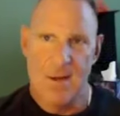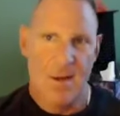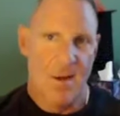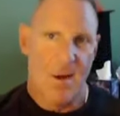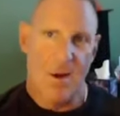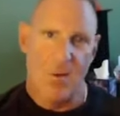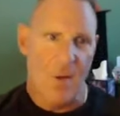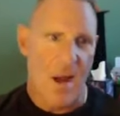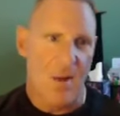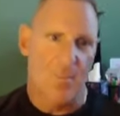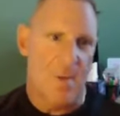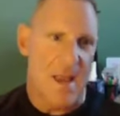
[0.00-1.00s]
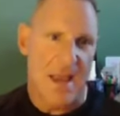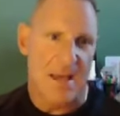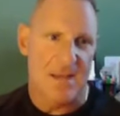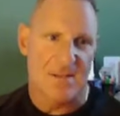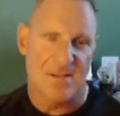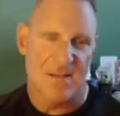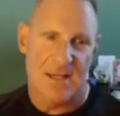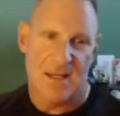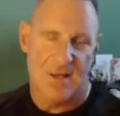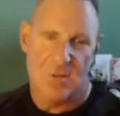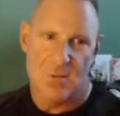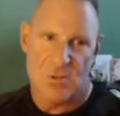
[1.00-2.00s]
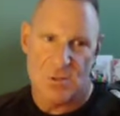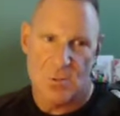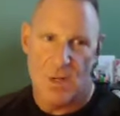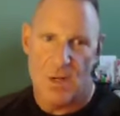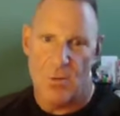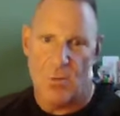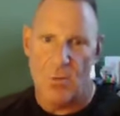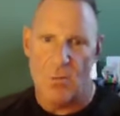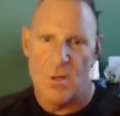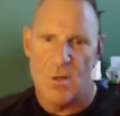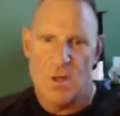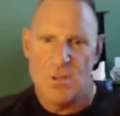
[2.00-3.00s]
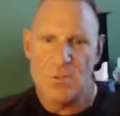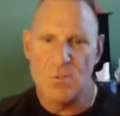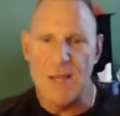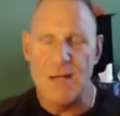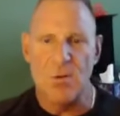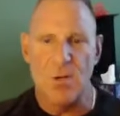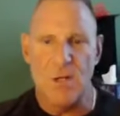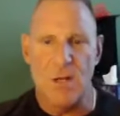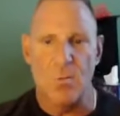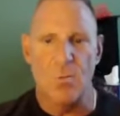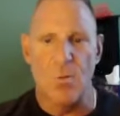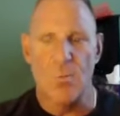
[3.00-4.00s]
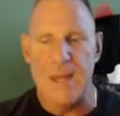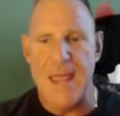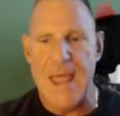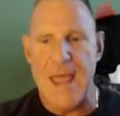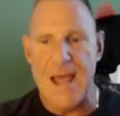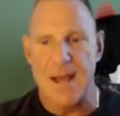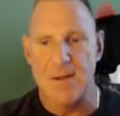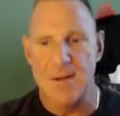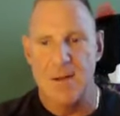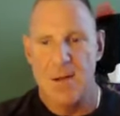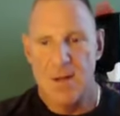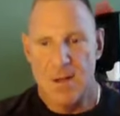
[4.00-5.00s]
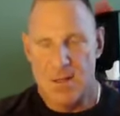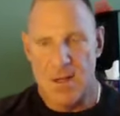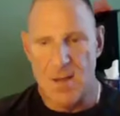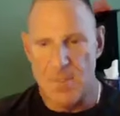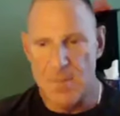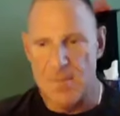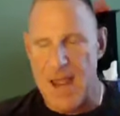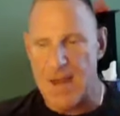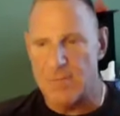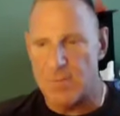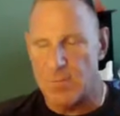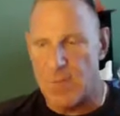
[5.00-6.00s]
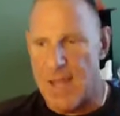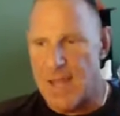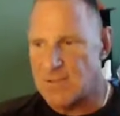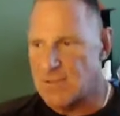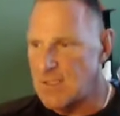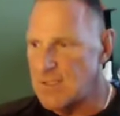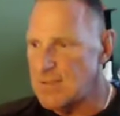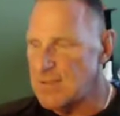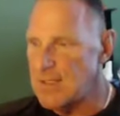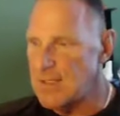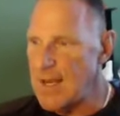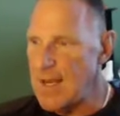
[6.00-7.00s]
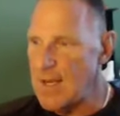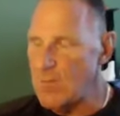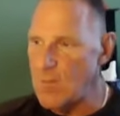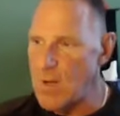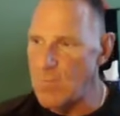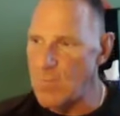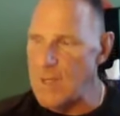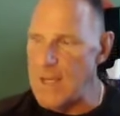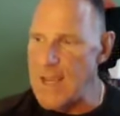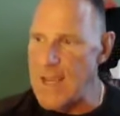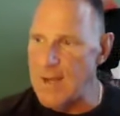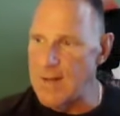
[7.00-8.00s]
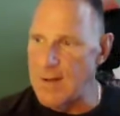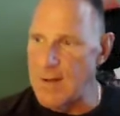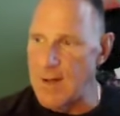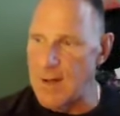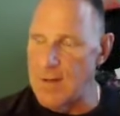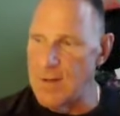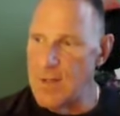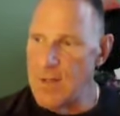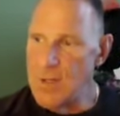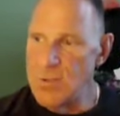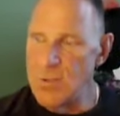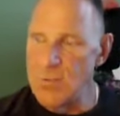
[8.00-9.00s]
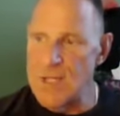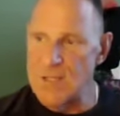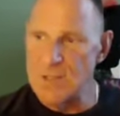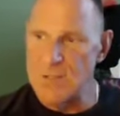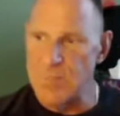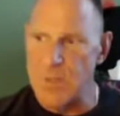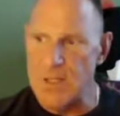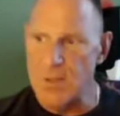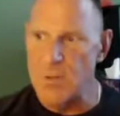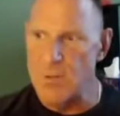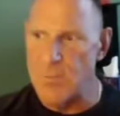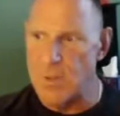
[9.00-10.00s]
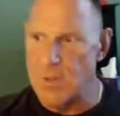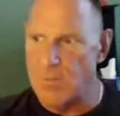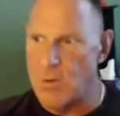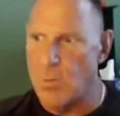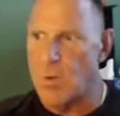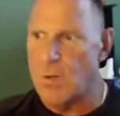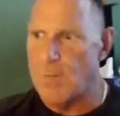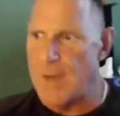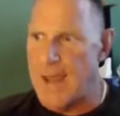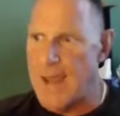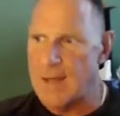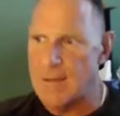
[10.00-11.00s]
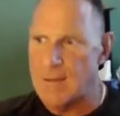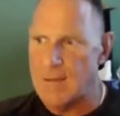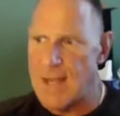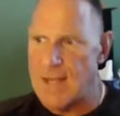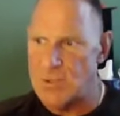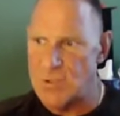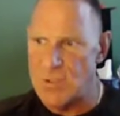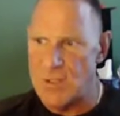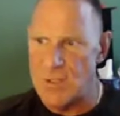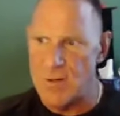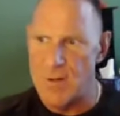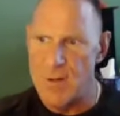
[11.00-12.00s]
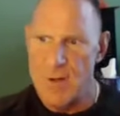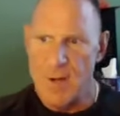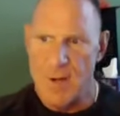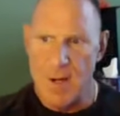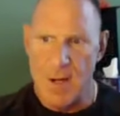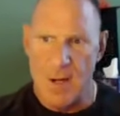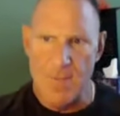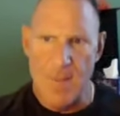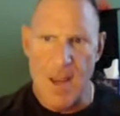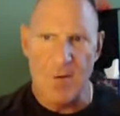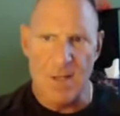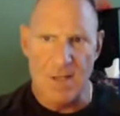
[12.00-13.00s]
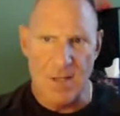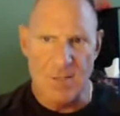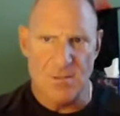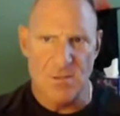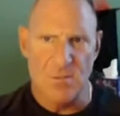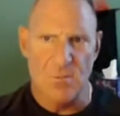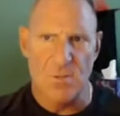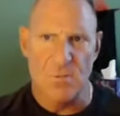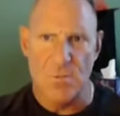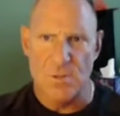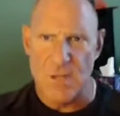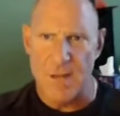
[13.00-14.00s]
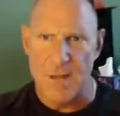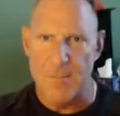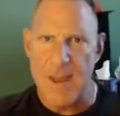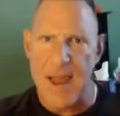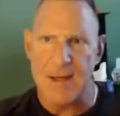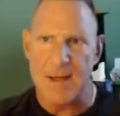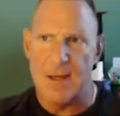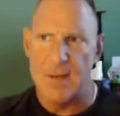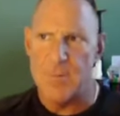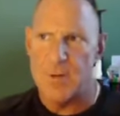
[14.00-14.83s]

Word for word: a round peg and stick it into a square hole. So we had to look at what we had coming back from last season, and, and we had uh, two kids that played a little bit of quarterback last year. Um, Eric Nelson was, was our backup,